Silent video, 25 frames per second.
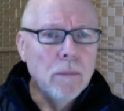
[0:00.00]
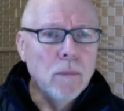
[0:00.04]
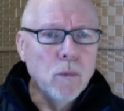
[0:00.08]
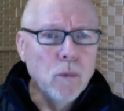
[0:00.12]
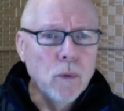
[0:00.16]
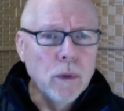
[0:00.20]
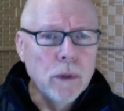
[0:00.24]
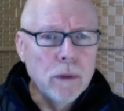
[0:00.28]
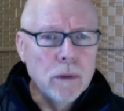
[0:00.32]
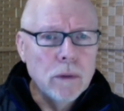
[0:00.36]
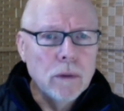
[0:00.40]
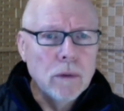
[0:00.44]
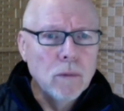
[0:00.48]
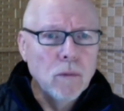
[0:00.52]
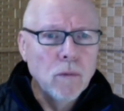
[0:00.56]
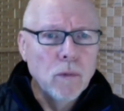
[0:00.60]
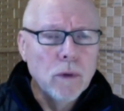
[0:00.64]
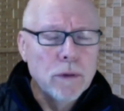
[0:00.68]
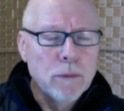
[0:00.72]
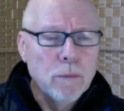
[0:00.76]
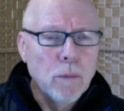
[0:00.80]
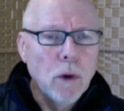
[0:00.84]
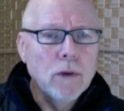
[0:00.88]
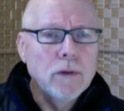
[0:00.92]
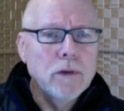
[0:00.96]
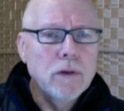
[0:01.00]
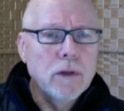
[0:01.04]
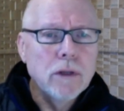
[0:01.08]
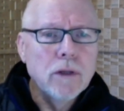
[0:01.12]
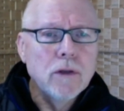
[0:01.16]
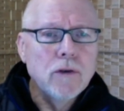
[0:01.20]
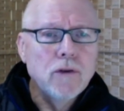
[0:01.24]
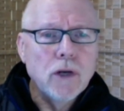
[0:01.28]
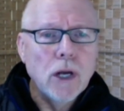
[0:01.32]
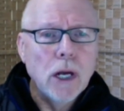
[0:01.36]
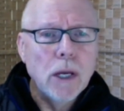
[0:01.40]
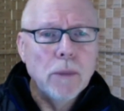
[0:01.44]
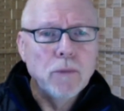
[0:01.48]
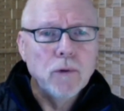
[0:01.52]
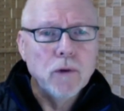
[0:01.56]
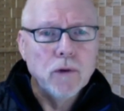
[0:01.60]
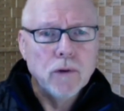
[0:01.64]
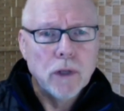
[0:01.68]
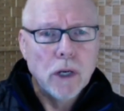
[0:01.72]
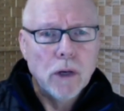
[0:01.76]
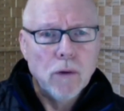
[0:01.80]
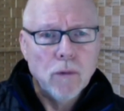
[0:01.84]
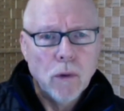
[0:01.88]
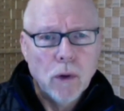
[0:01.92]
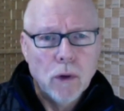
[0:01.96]
with most of the
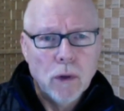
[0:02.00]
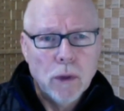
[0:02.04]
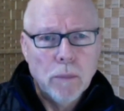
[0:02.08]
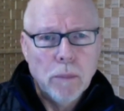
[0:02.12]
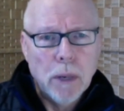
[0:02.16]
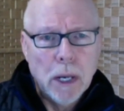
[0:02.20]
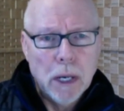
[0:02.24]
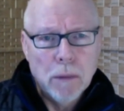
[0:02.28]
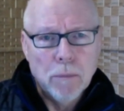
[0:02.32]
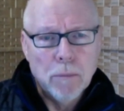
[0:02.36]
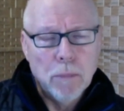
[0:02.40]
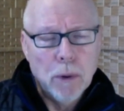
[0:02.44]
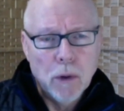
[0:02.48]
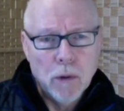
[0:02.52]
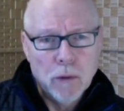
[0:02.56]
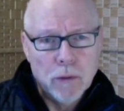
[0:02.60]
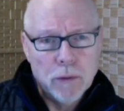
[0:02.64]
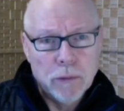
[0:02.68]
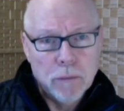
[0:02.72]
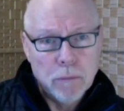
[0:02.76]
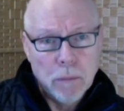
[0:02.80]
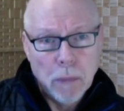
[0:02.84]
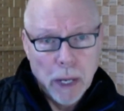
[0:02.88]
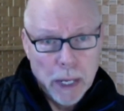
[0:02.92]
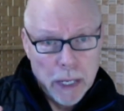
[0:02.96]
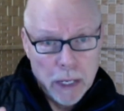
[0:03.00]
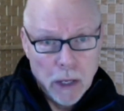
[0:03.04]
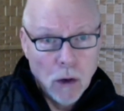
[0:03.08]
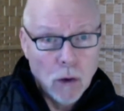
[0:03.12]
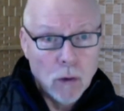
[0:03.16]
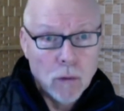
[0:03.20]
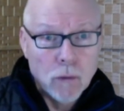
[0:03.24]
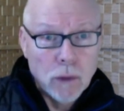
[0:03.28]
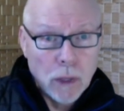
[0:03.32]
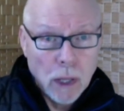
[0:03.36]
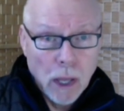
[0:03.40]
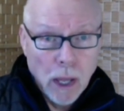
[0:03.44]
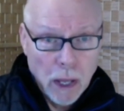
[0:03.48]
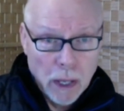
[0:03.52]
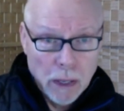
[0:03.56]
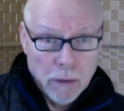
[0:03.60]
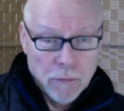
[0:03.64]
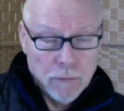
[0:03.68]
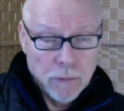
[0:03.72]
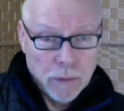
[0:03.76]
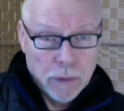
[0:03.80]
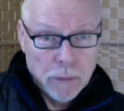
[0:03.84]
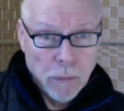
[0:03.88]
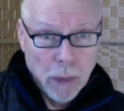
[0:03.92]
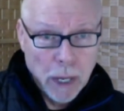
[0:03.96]
chapters I wrote about both my own
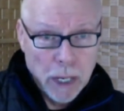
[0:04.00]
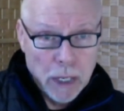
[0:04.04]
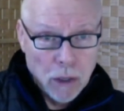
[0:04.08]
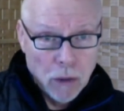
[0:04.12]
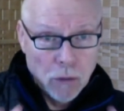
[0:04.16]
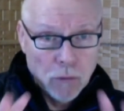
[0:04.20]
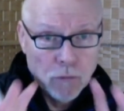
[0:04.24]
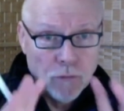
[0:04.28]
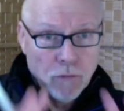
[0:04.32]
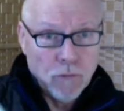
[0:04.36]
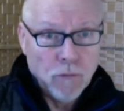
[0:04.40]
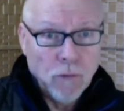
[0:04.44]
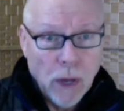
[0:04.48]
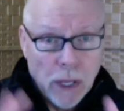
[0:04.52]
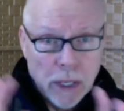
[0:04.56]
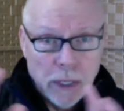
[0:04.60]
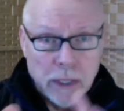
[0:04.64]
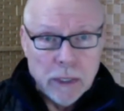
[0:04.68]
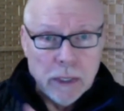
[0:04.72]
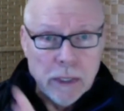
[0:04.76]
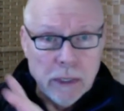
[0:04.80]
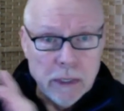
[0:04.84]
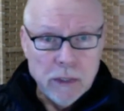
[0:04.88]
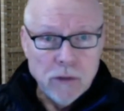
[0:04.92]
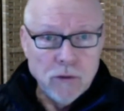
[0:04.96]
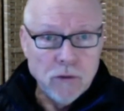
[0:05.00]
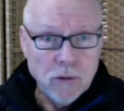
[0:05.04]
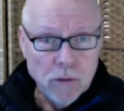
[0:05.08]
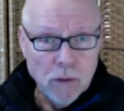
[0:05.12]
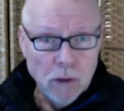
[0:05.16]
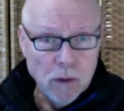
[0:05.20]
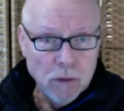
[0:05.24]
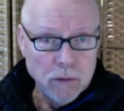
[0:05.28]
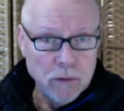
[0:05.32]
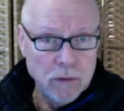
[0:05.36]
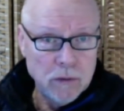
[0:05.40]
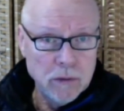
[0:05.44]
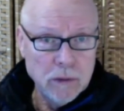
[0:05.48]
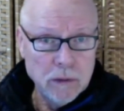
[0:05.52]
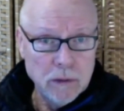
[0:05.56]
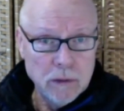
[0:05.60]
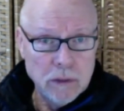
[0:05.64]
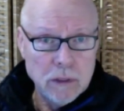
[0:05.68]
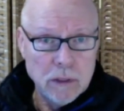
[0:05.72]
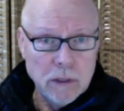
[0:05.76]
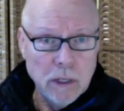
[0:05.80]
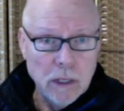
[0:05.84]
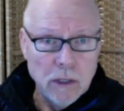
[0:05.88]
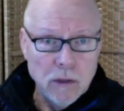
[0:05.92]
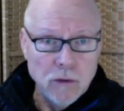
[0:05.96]
life and my own friend at each of those
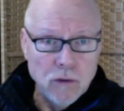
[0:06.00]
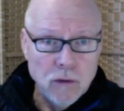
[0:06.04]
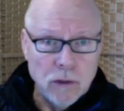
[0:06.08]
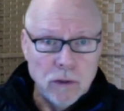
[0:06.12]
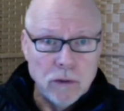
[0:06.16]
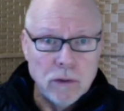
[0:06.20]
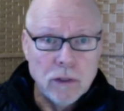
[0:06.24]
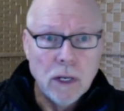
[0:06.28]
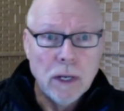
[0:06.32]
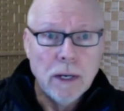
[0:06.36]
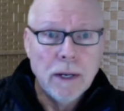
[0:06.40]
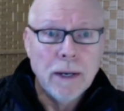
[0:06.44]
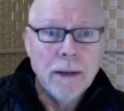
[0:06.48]
stages.